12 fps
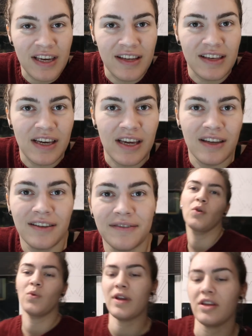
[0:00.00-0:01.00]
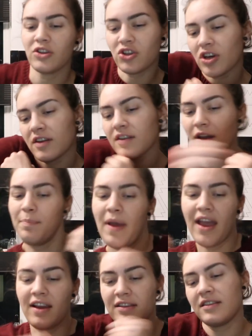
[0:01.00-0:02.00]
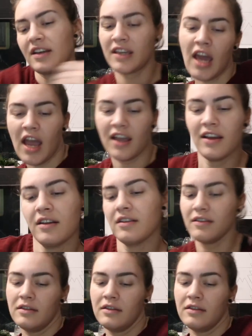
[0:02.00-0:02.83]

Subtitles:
TT. We just baked a cake.